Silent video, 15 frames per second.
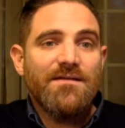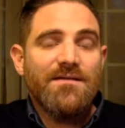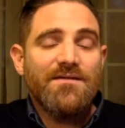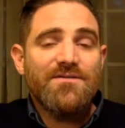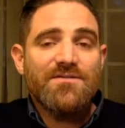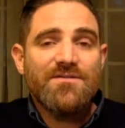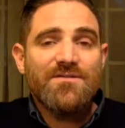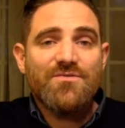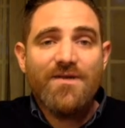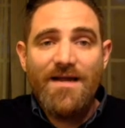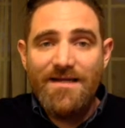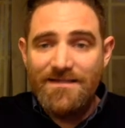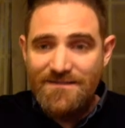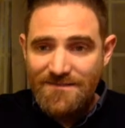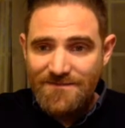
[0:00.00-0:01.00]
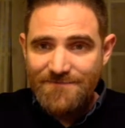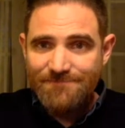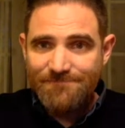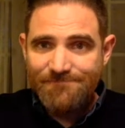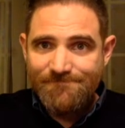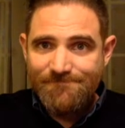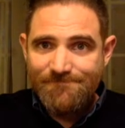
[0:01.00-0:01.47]
Dungeons and Dragons,
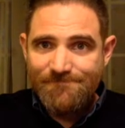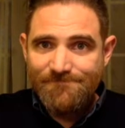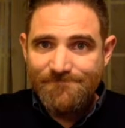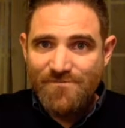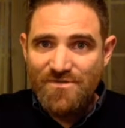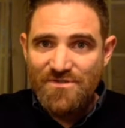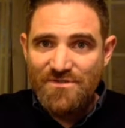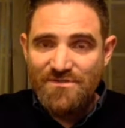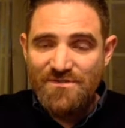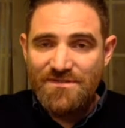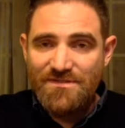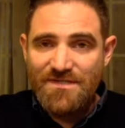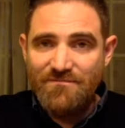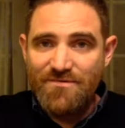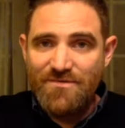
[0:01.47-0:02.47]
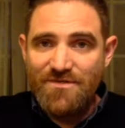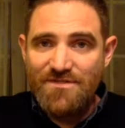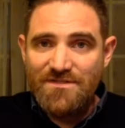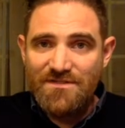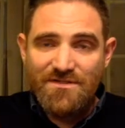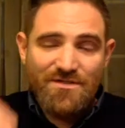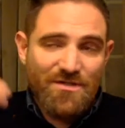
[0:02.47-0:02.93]
which uses numbers
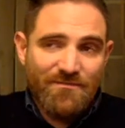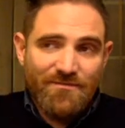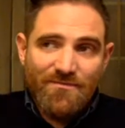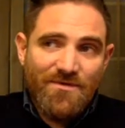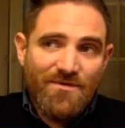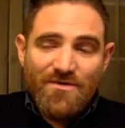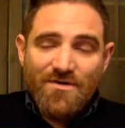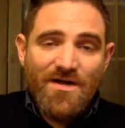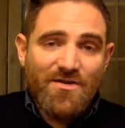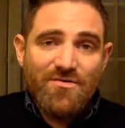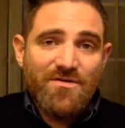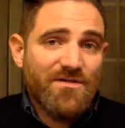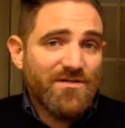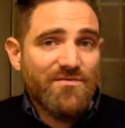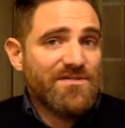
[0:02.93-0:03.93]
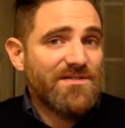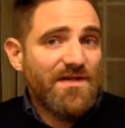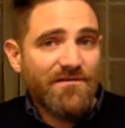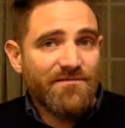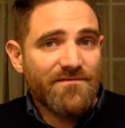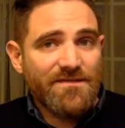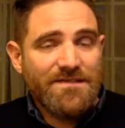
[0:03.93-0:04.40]
to determine whether or not you can do
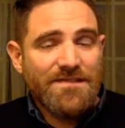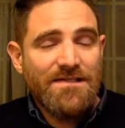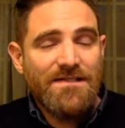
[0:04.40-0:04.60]
stuff.